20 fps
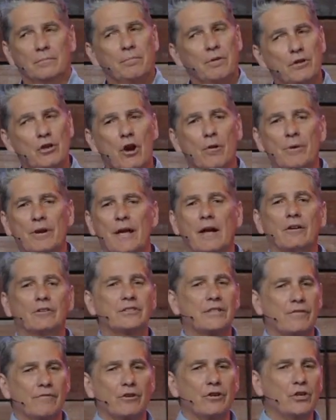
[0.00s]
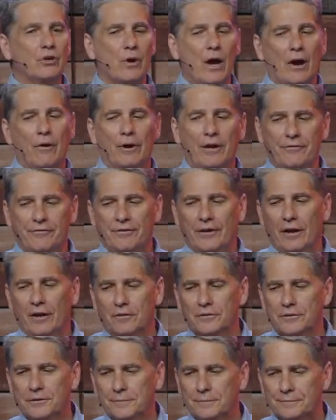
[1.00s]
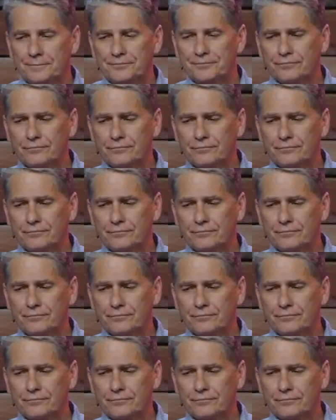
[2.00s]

but nobody else ever knew how I felt.